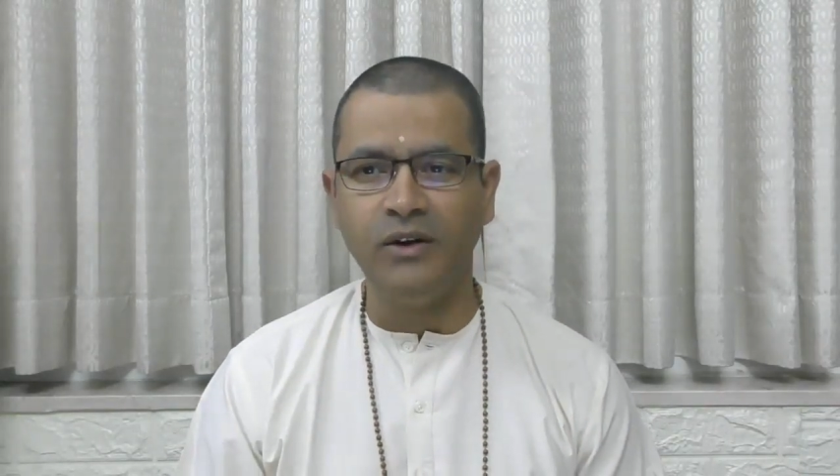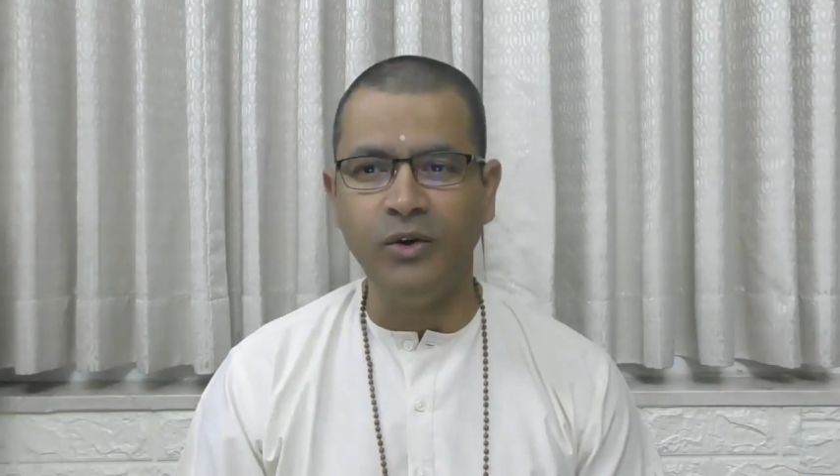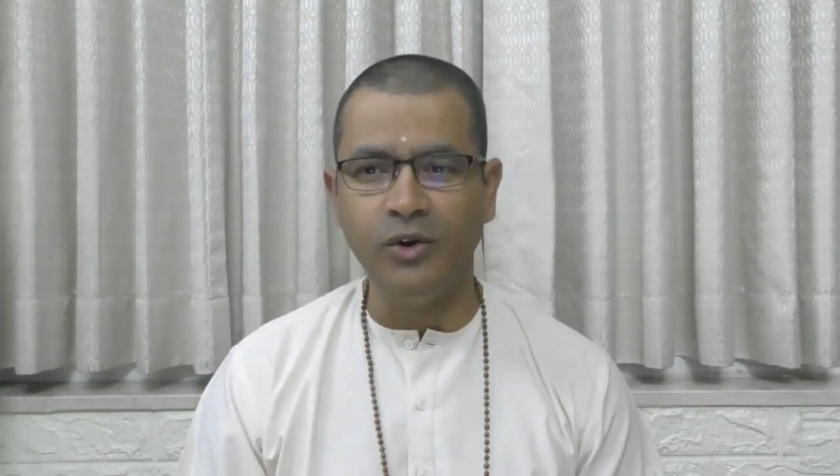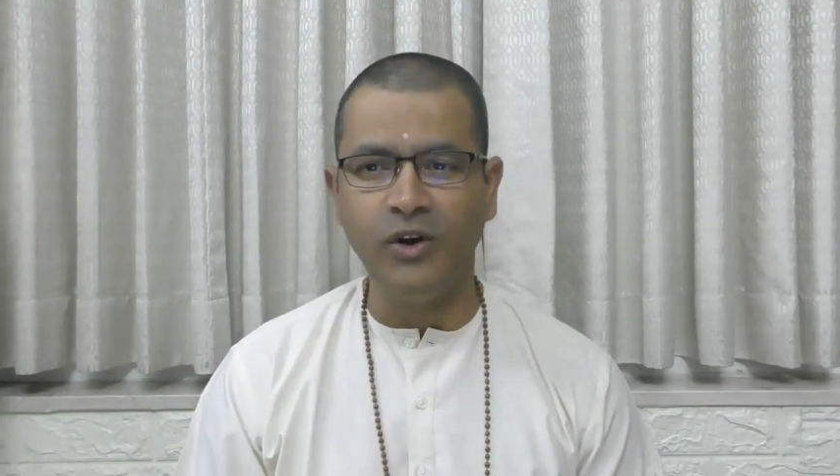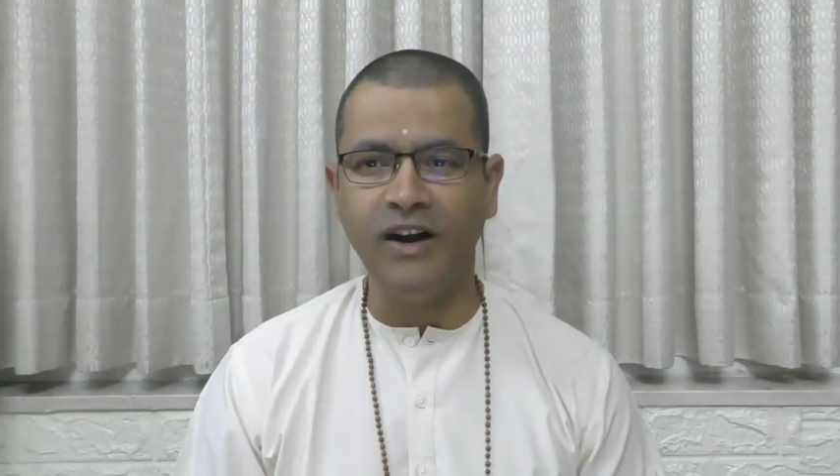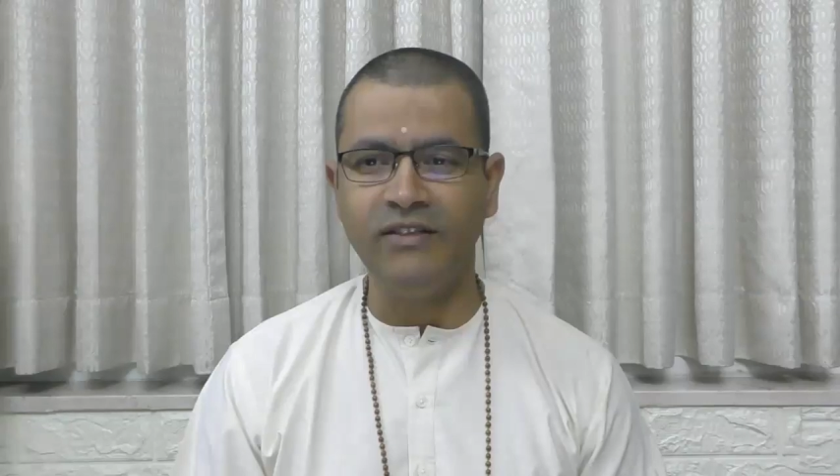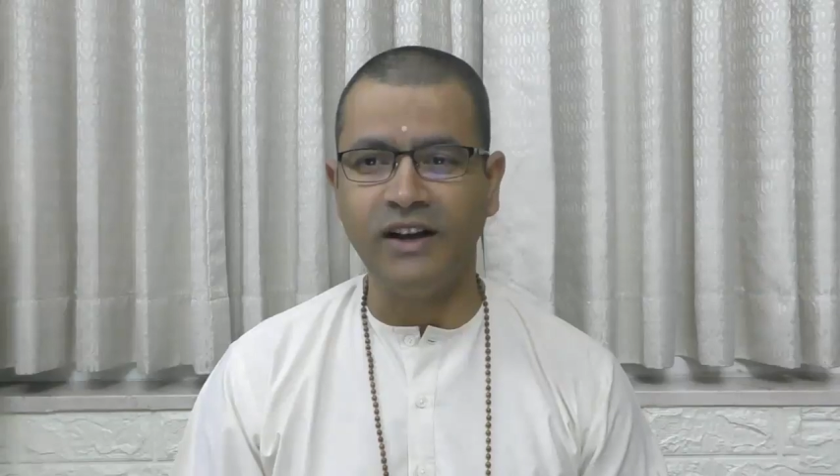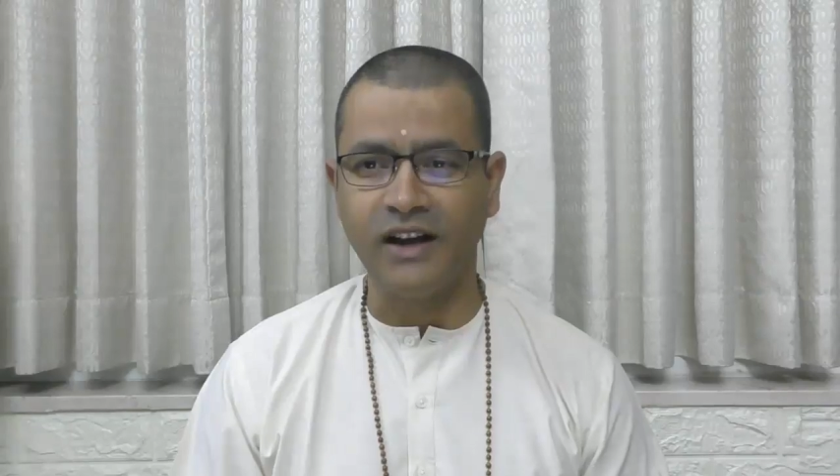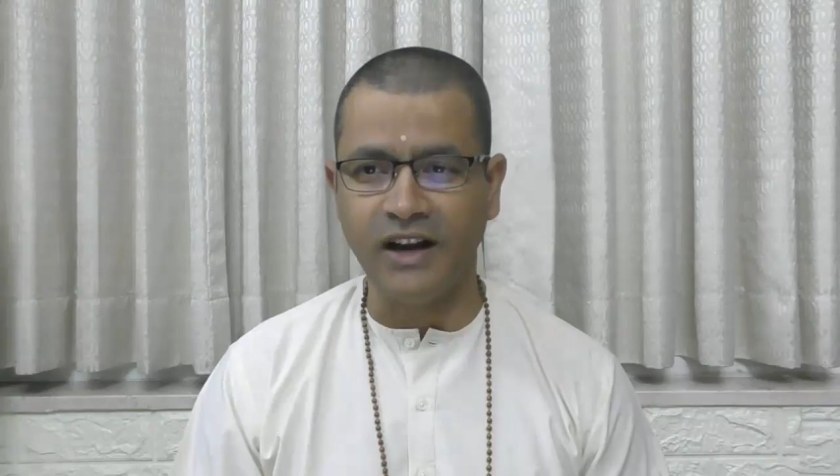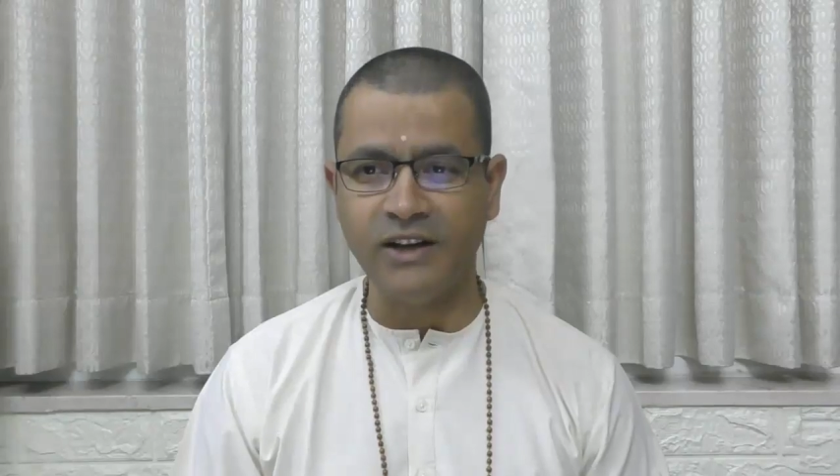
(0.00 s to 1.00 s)
do you have
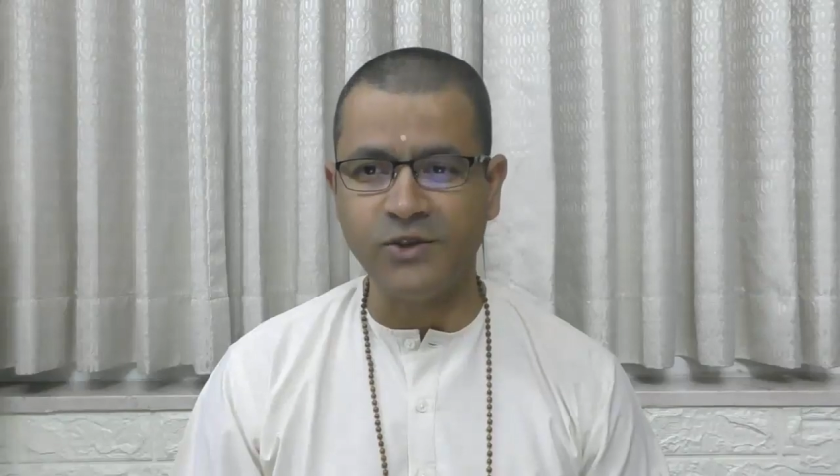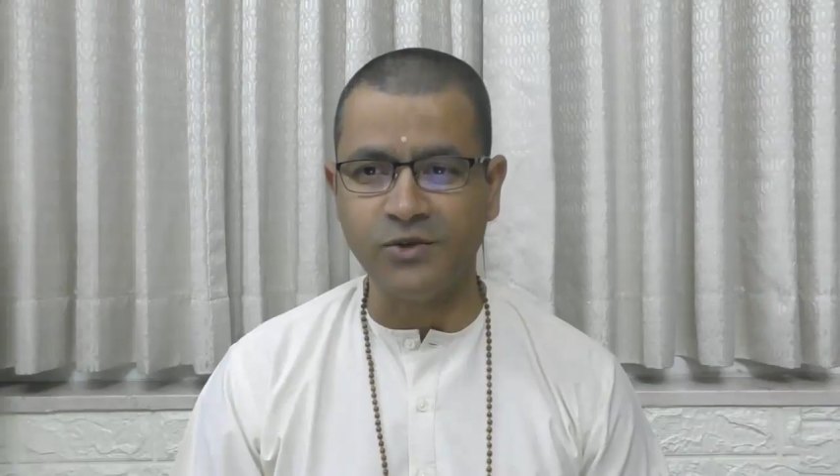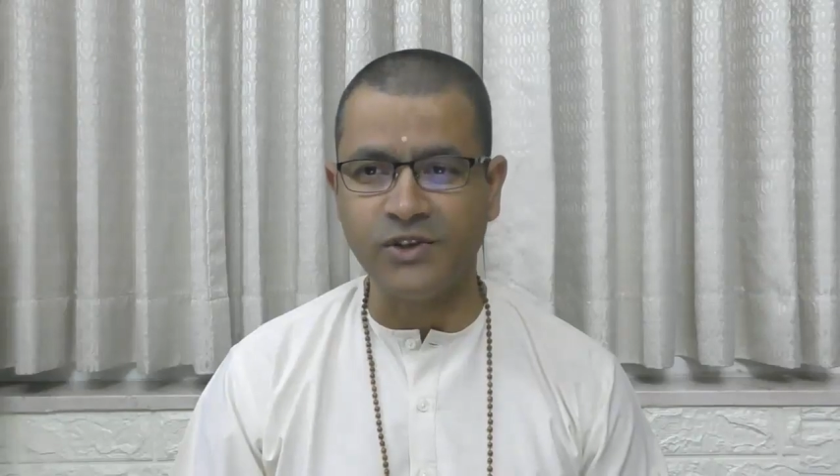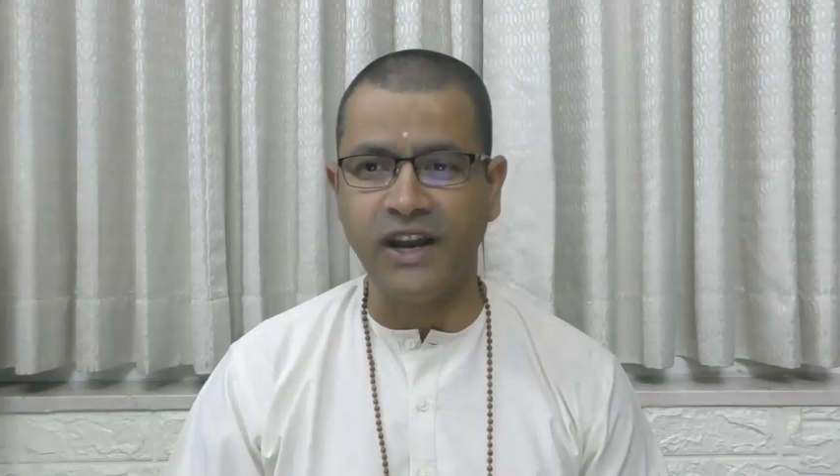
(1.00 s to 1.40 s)
the courage to